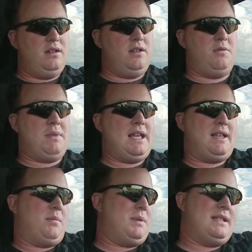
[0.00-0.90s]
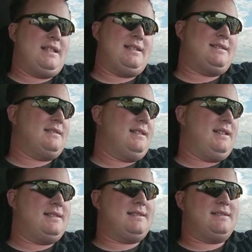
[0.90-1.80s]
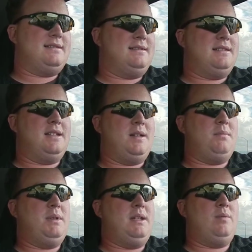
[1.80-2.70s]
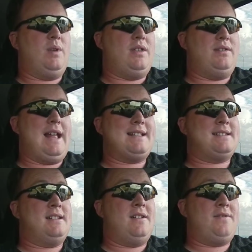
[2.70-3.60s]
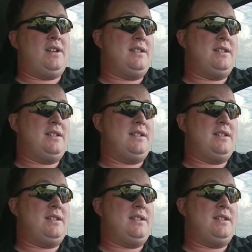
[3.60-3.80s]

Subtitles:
your makeup. It's going to be whether that's enough on